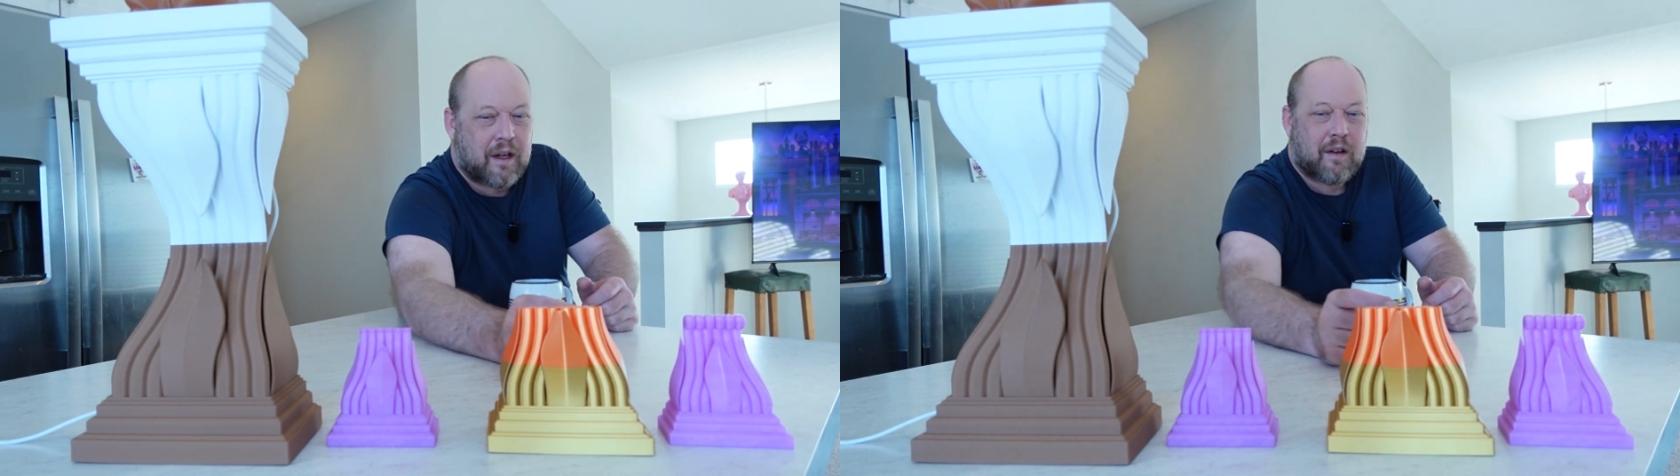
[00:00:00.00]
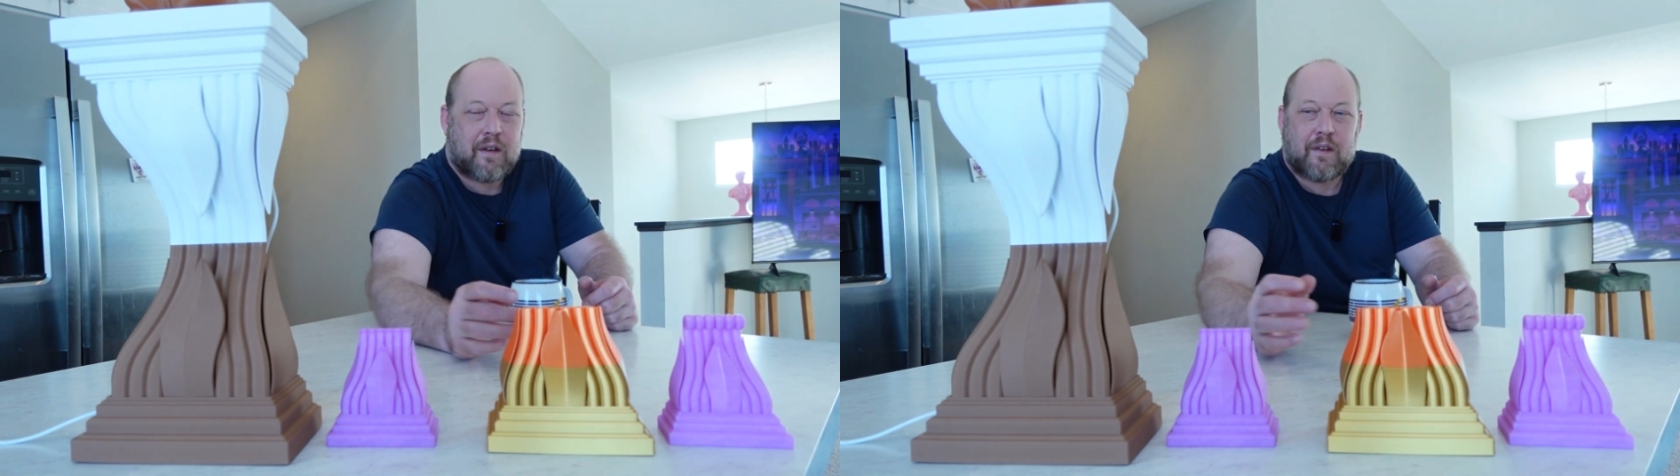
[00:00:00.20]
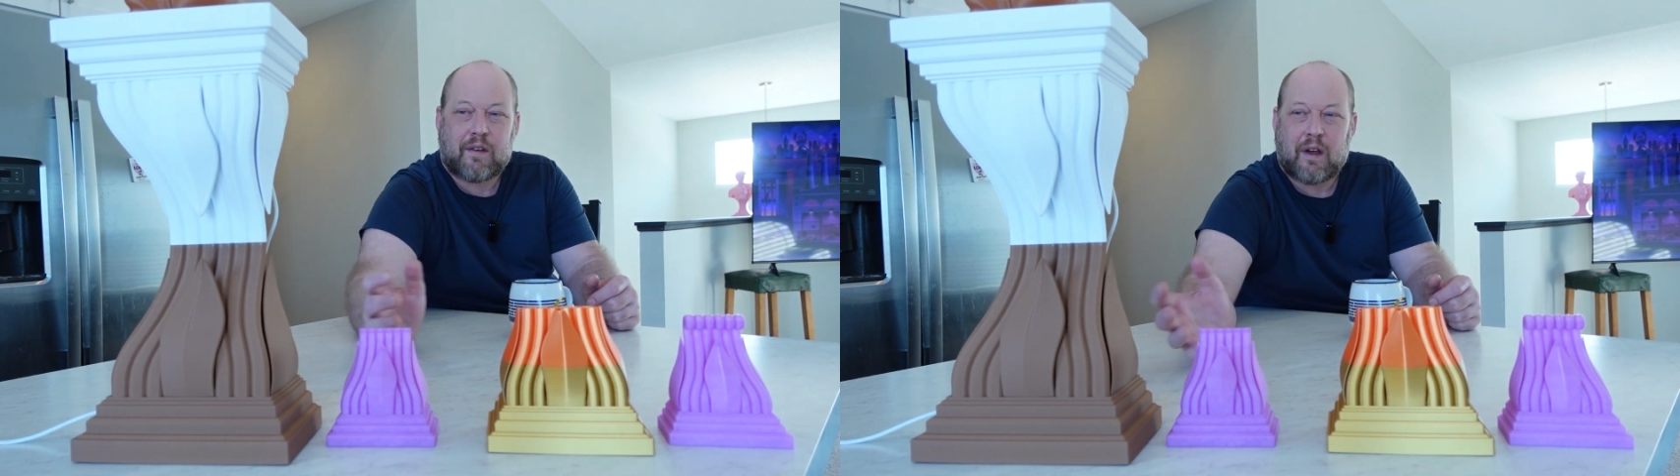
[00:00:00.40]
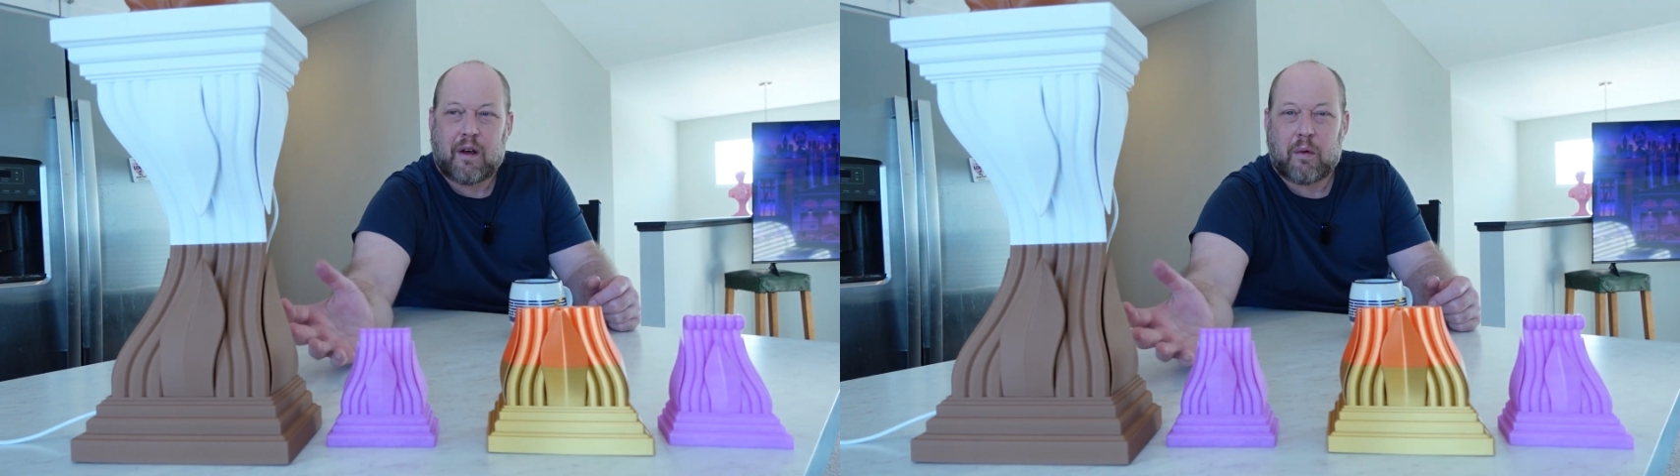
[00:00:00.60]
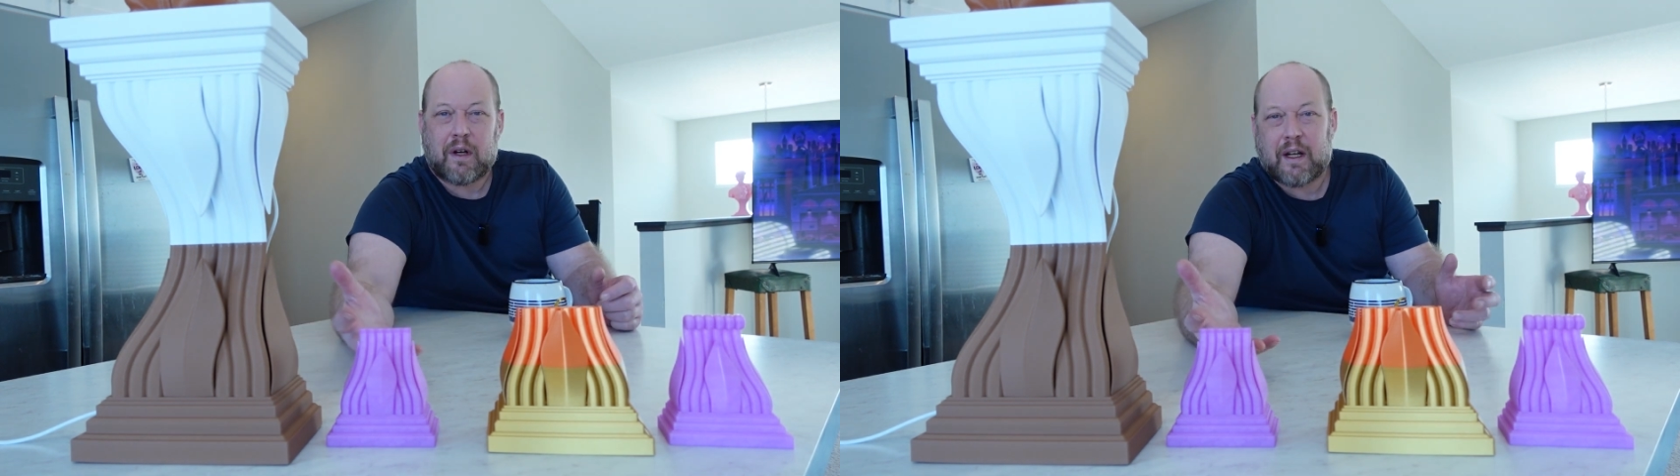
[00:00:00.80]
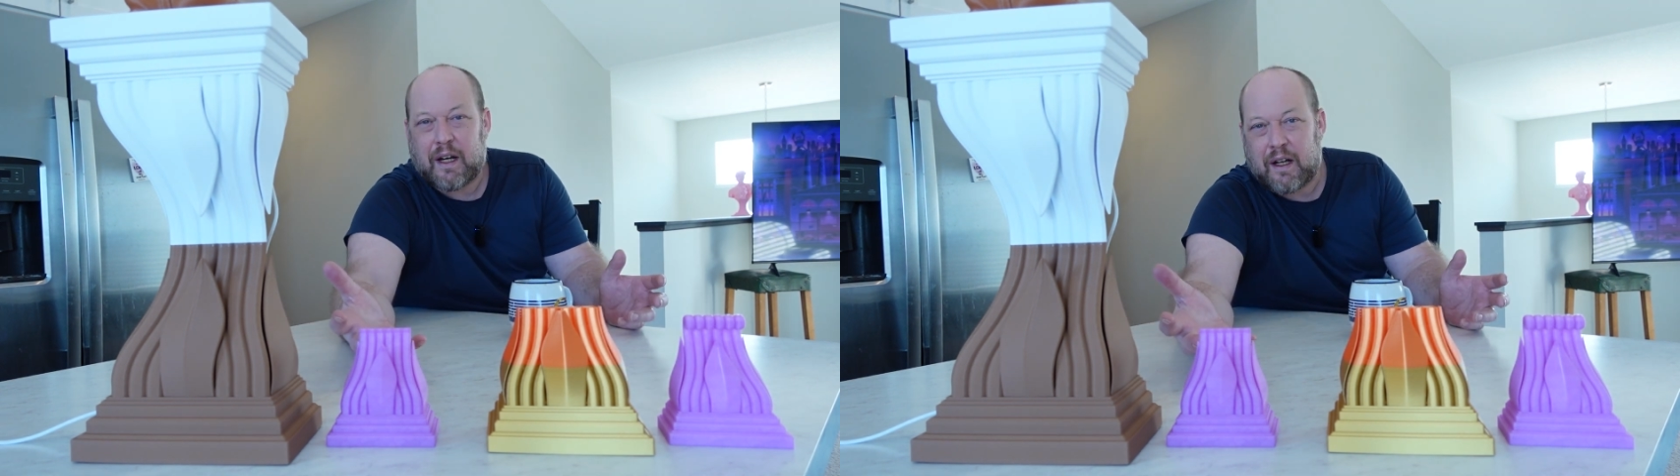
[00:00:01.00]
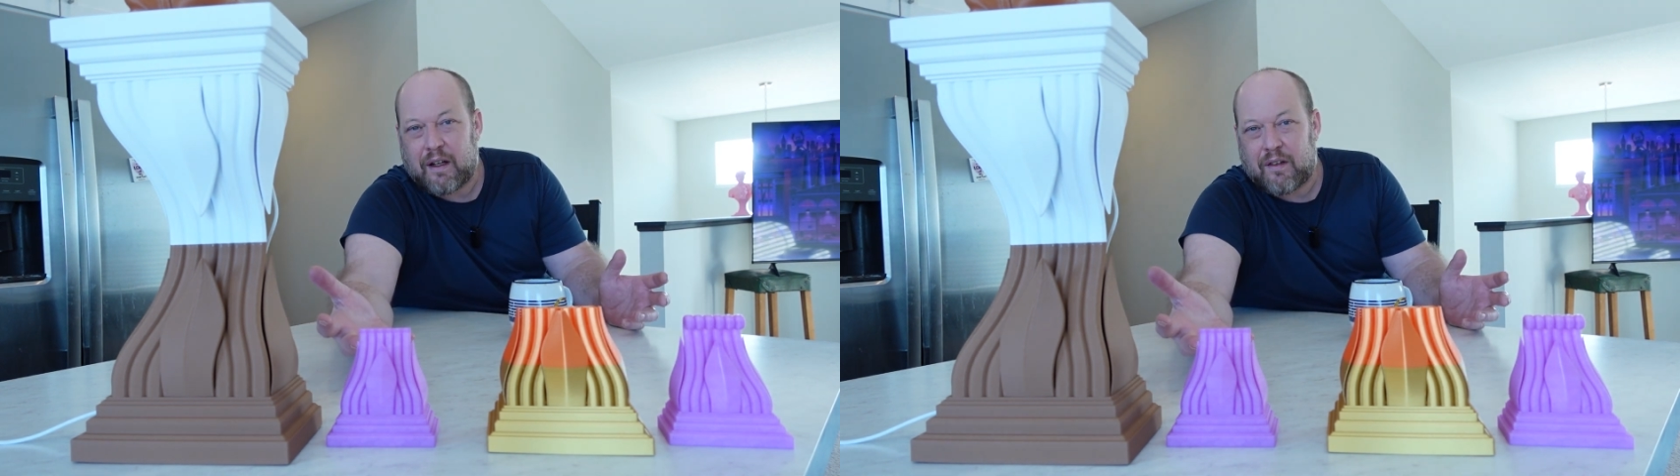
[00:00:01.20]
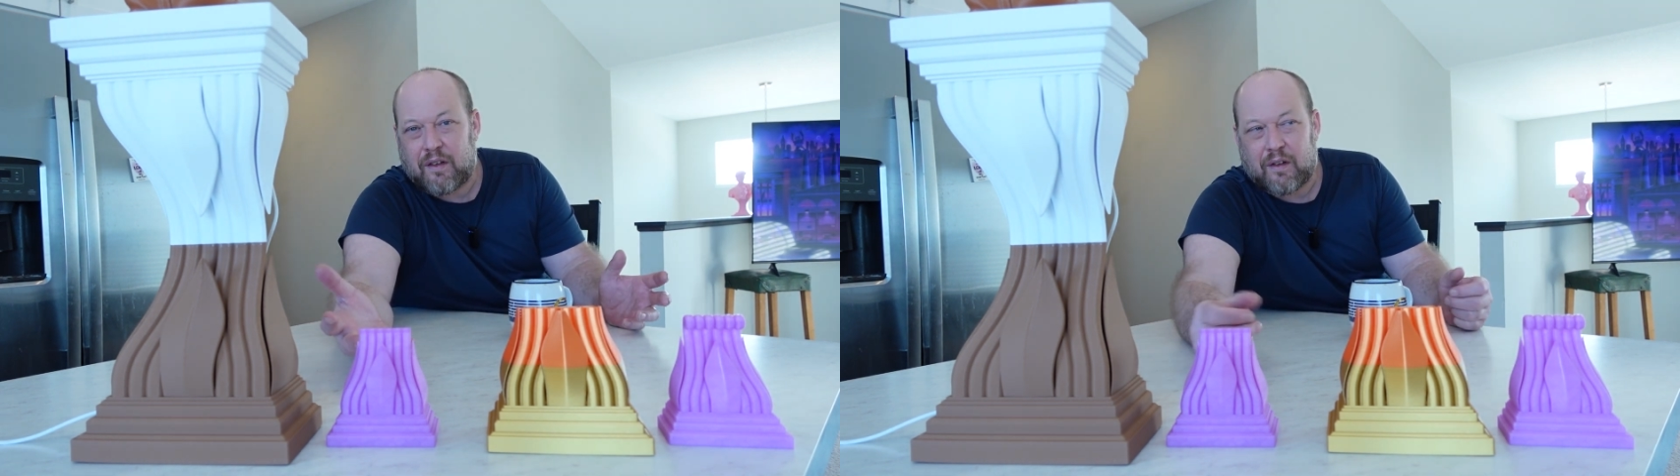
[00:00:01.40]
is we're going to get
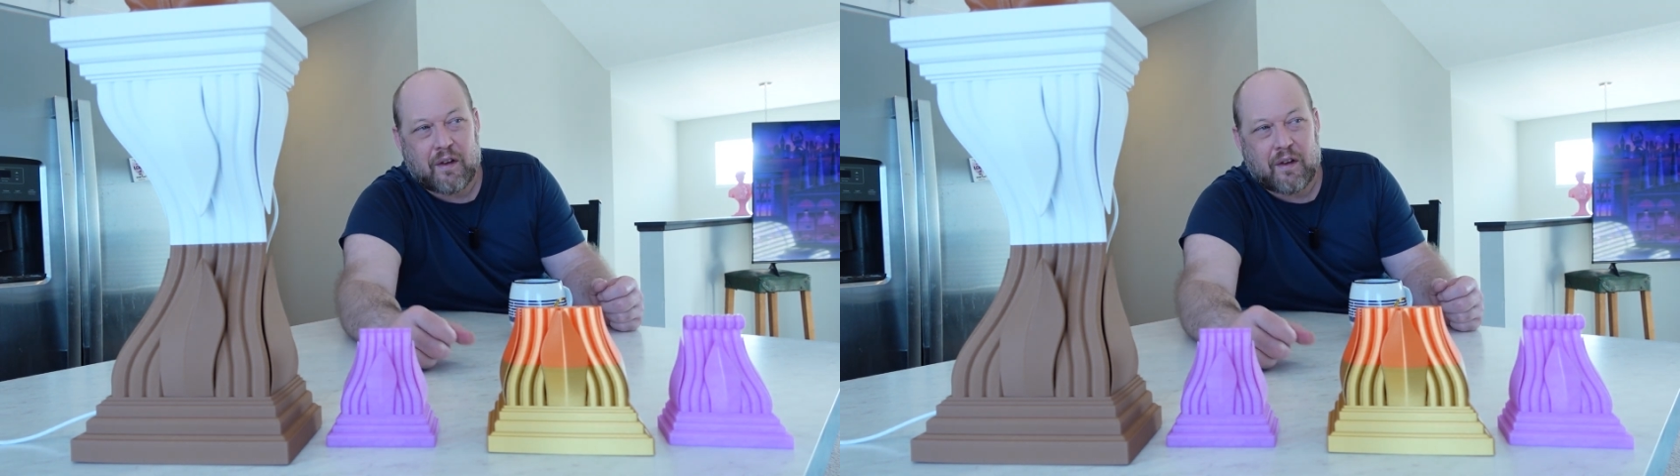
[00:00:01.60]
into